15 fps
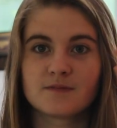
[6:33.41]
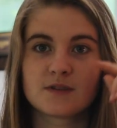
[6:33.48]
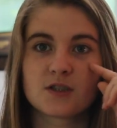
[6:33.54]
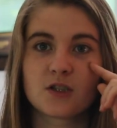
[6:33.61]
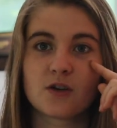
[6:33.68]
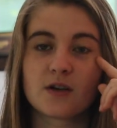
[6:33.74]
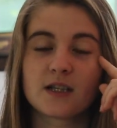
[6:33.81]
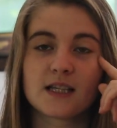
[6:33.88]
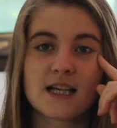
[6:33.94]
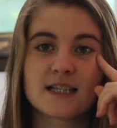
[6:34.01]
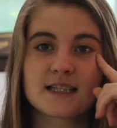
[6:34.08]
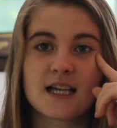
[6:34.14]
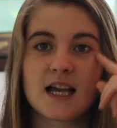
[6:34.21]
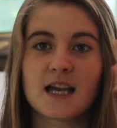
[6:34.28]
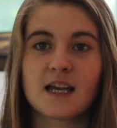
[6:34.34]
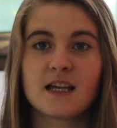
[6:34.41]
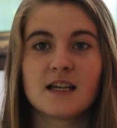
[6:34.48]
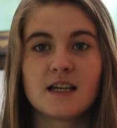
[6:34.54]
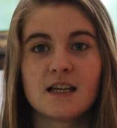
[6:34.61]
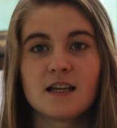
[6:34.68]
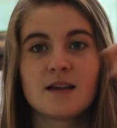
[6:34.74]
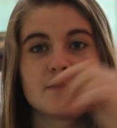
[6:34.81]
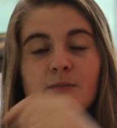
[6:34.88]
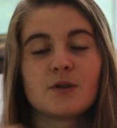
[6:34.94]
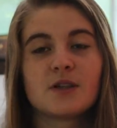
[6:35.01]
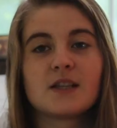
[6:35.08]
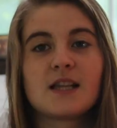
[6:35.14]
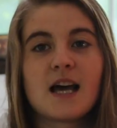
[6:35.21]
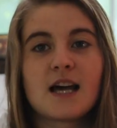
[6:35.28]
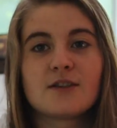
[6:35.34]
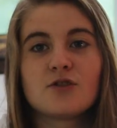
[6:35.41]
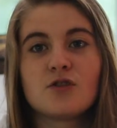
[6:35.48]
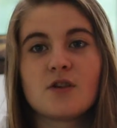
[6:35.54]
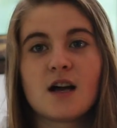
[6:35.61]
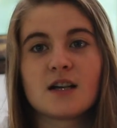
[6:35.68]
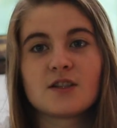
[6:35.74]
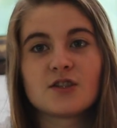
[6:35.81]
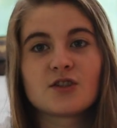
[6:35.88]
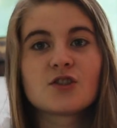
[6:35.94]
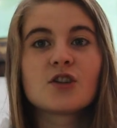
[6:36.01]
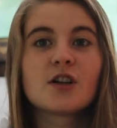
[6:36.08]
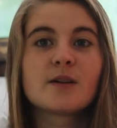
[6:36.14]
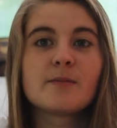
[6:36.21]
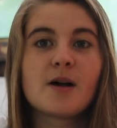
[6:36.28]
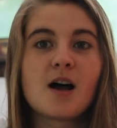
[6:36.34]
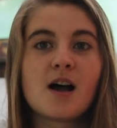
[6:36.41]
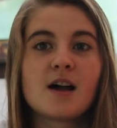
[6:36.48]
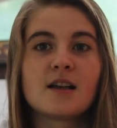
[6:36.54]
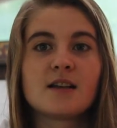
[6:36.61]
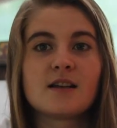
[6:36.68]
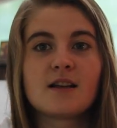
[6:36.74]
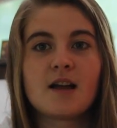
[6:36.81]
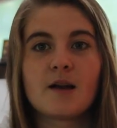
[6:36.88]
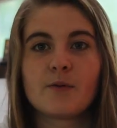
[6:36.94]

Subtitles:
So unless I put that do not disturb on,